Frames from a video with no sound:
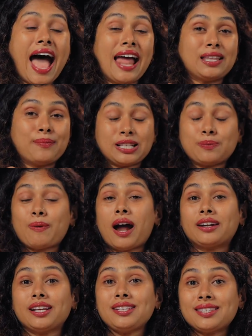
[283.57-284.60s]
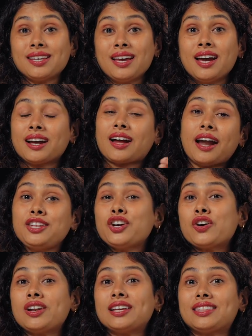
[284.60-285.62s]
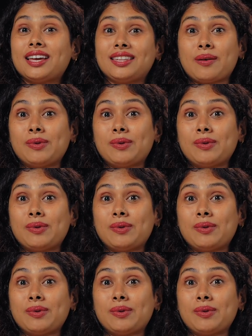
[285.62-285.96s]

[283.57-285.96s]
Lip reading: And the best part is kaiyna kollathe